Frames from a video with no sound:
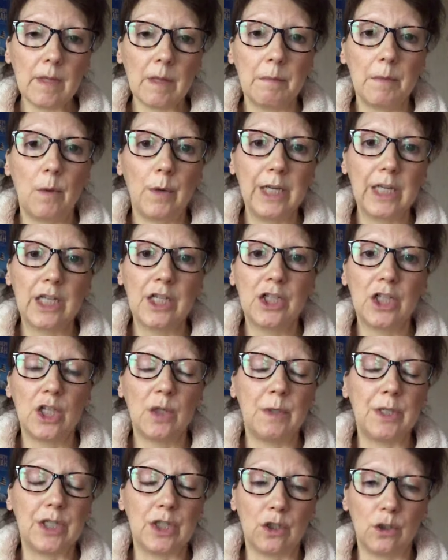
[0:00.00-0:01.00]
what you can
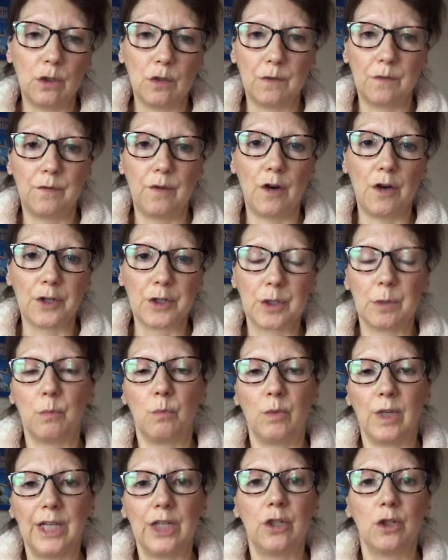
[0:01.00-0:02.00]
do is you look for some
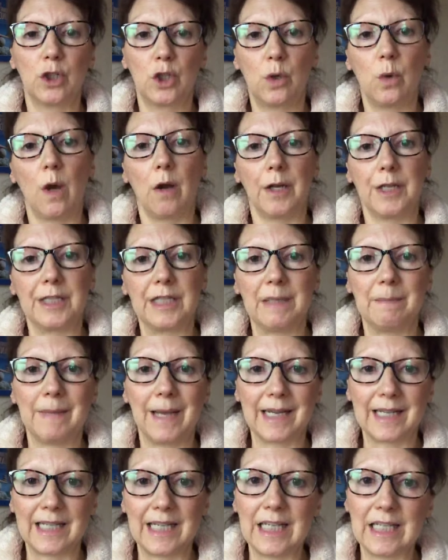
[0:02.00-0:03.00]
really good quality
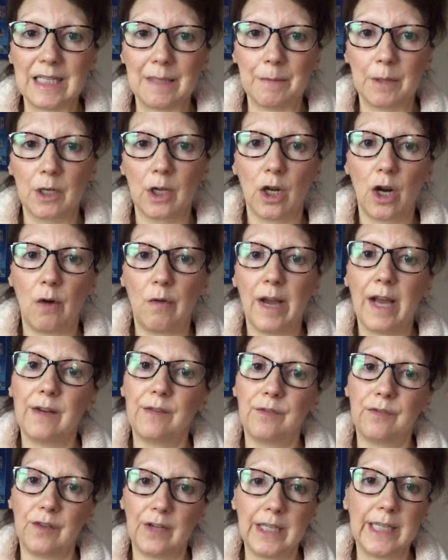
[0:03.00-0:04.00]
magnesium chloride
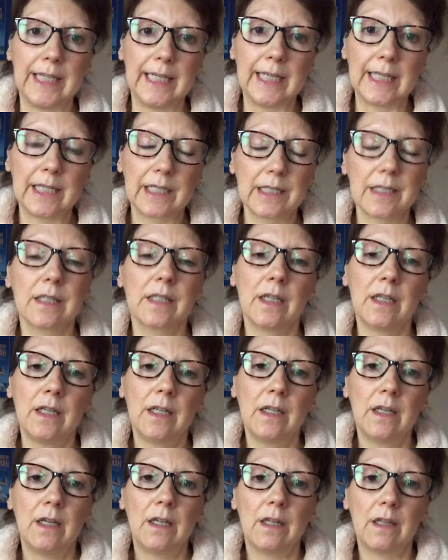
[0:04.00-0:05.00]
flakes
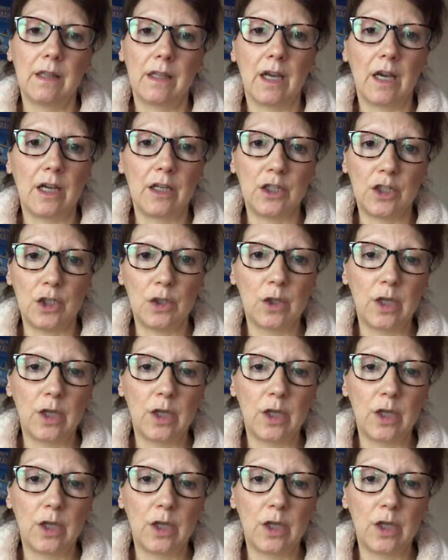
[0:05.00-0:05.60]
that you